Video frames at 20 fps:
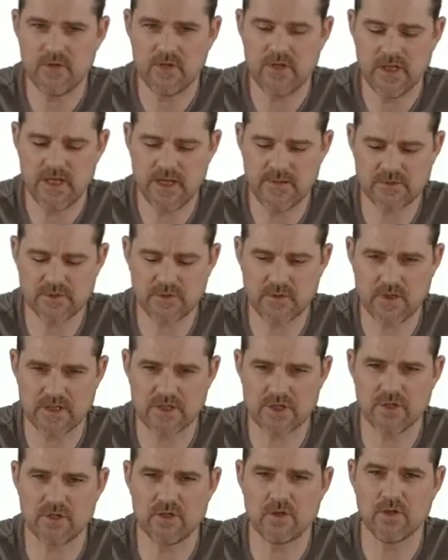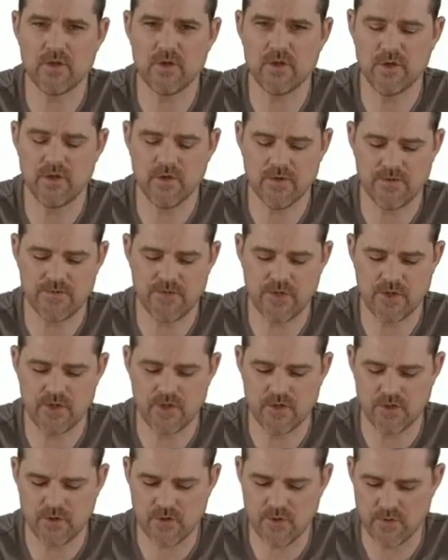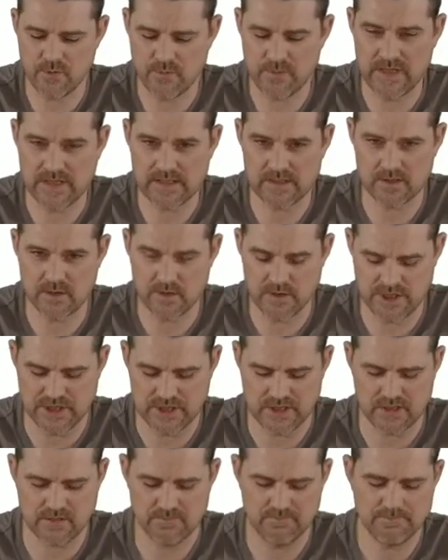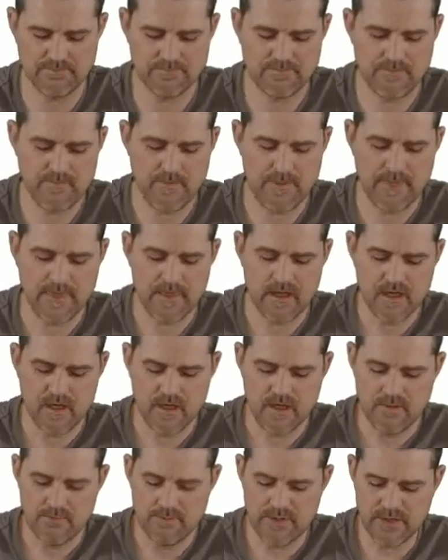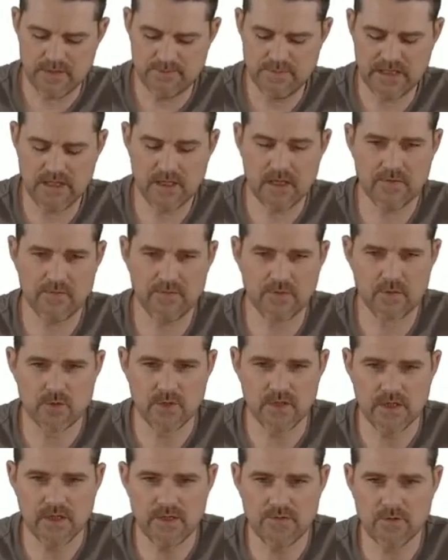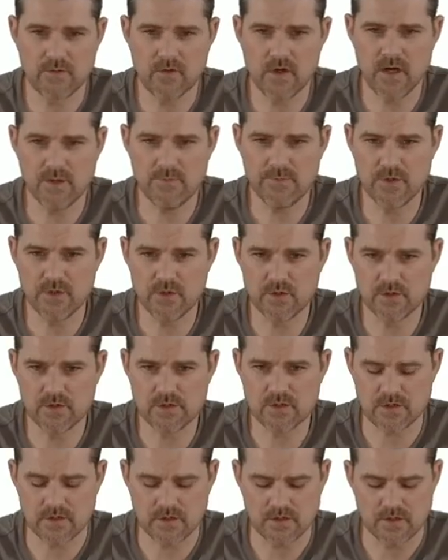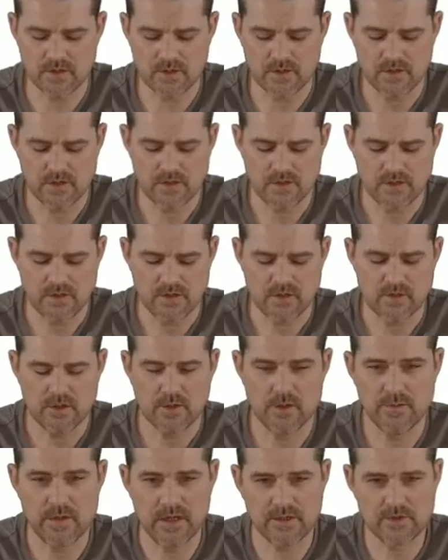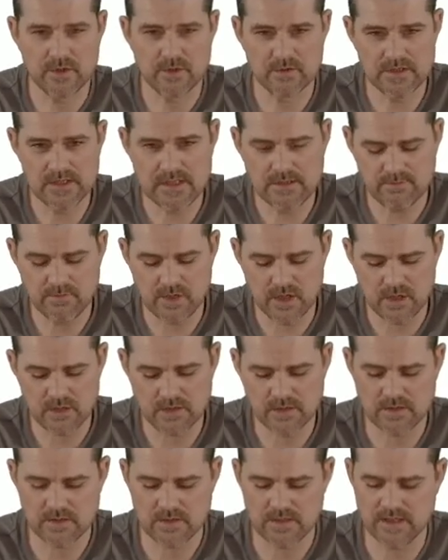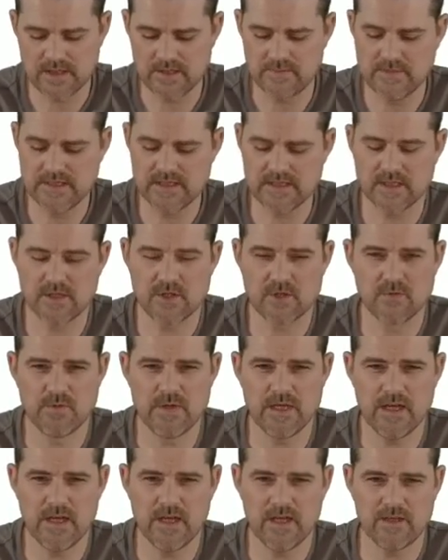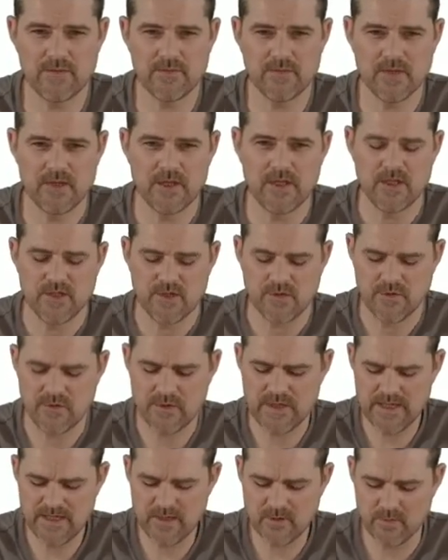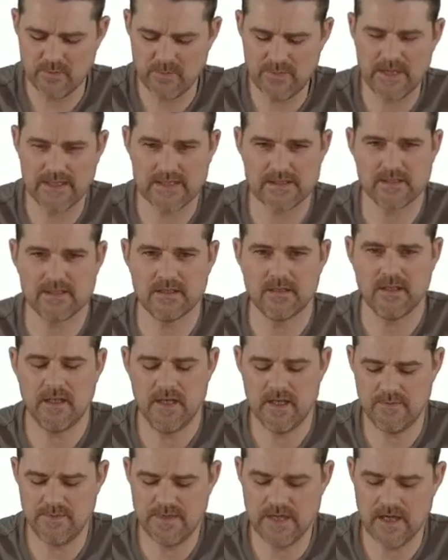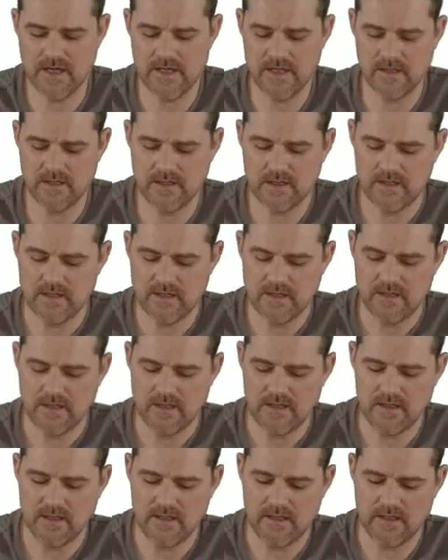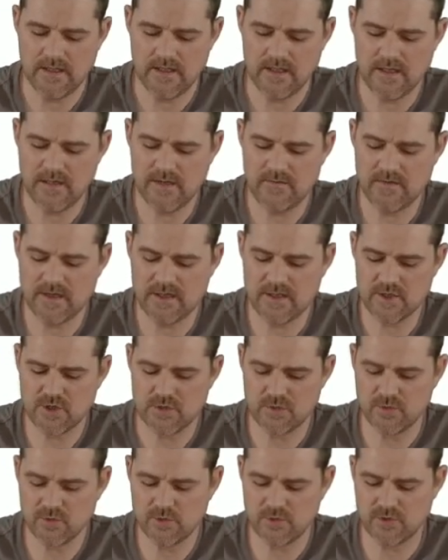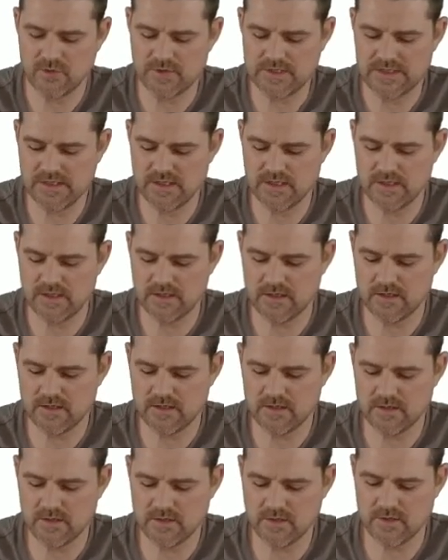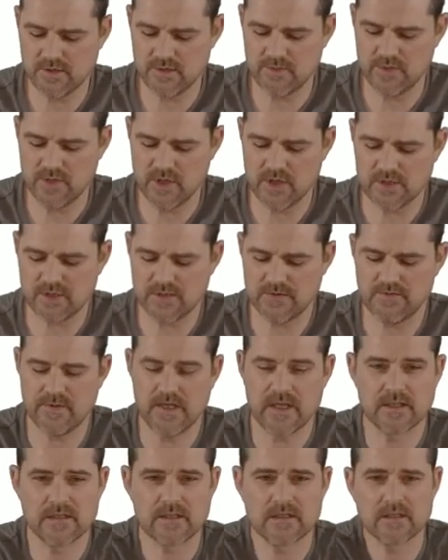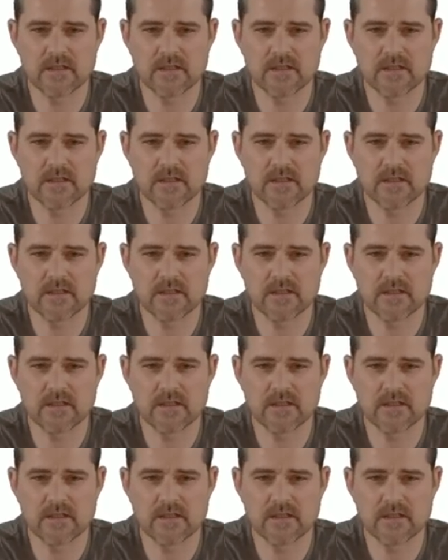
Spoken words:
abstraction over complex logic. But be careful, if you abuse about using blocks, it means that you will have really complex API, and I invite you to see the blocks-based